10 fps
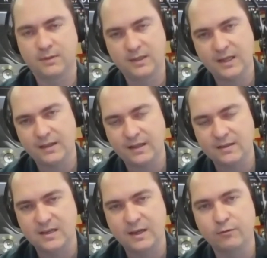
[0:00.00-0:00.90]
get that
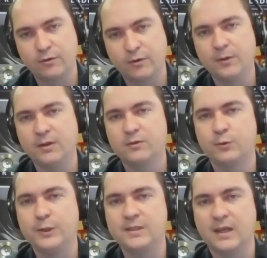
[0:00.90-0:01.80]
sound from the
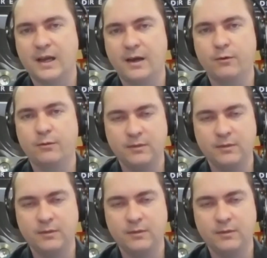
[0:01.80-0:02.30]
tweeter out